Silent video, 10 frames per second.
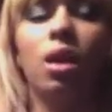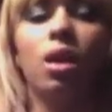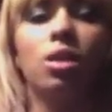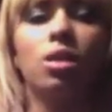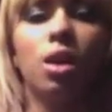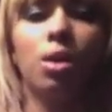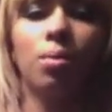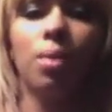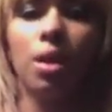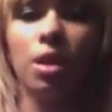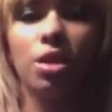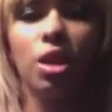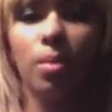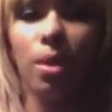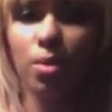So, let's talk
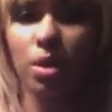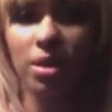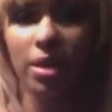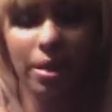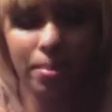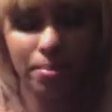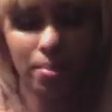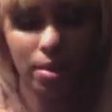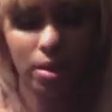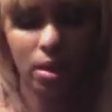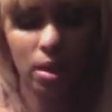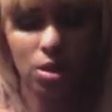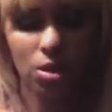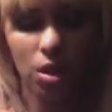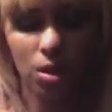about Raw tonight.
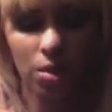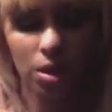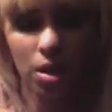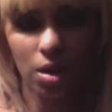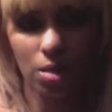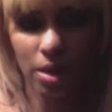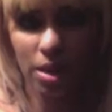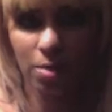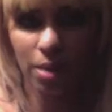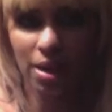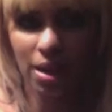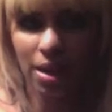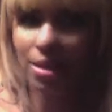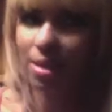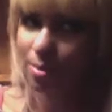Started with all the Money in the Bank
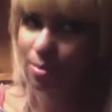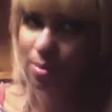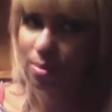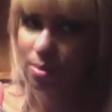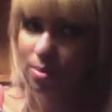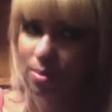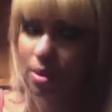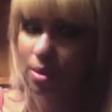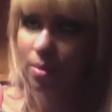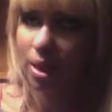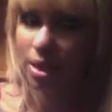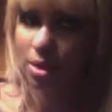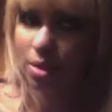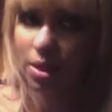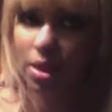guys, minus
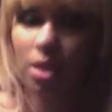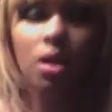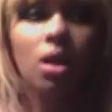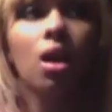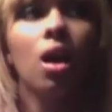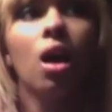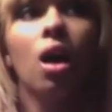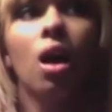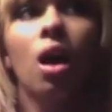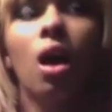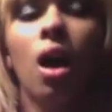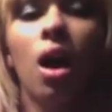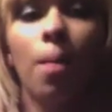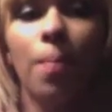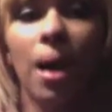RVD,
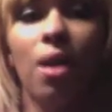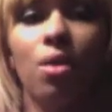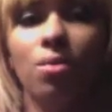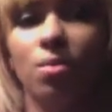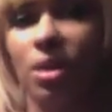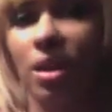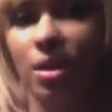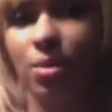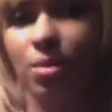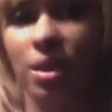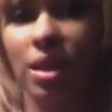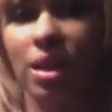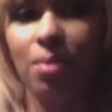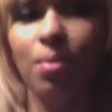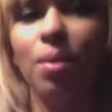out there in the ring. And
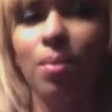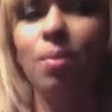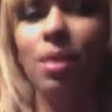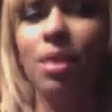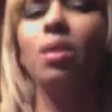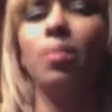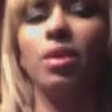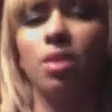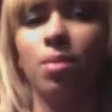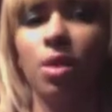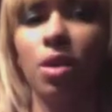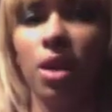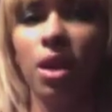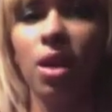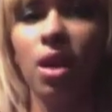it made me think about something,
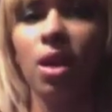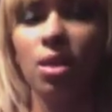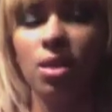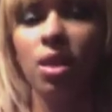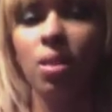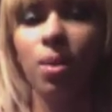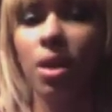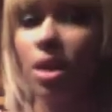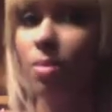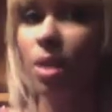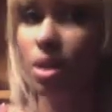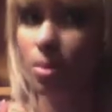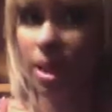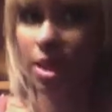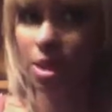okay? CM Punk, and I'm not going to
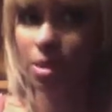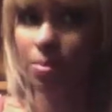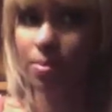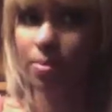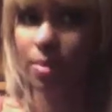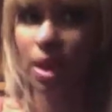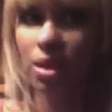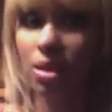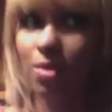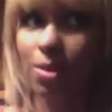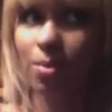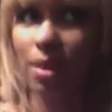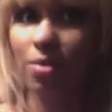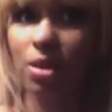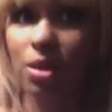bash him. I actually feel
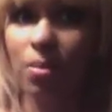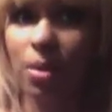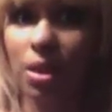bad for CM Punk.